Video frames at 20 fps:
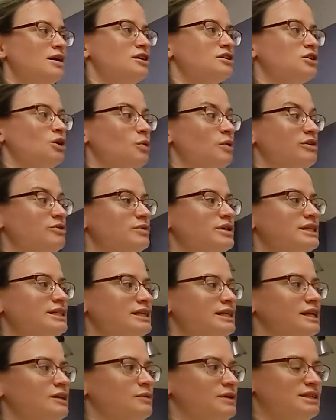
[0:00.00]
So when we're
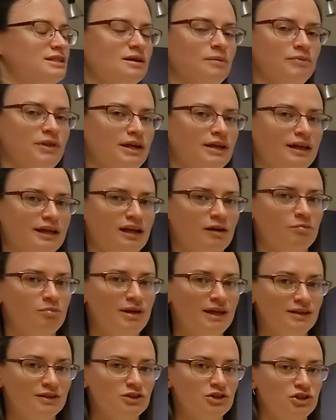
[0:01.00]
dealing with something like a
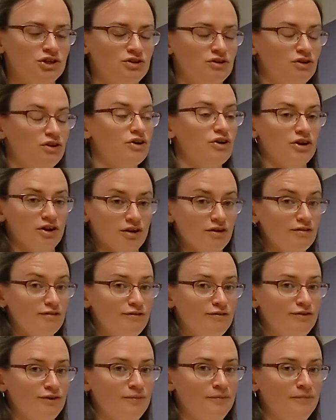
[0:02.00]
pinched
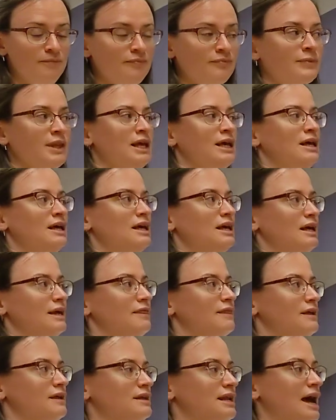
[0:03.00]
nerve in
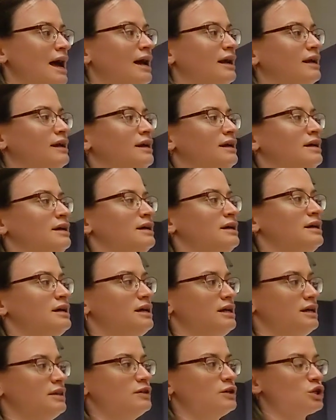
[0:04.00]
the neck,
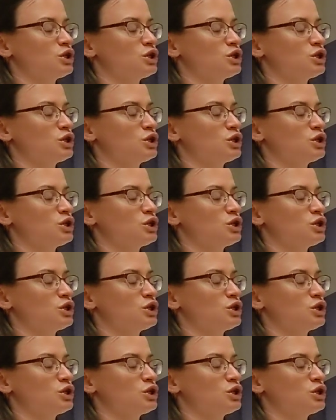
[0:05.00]
in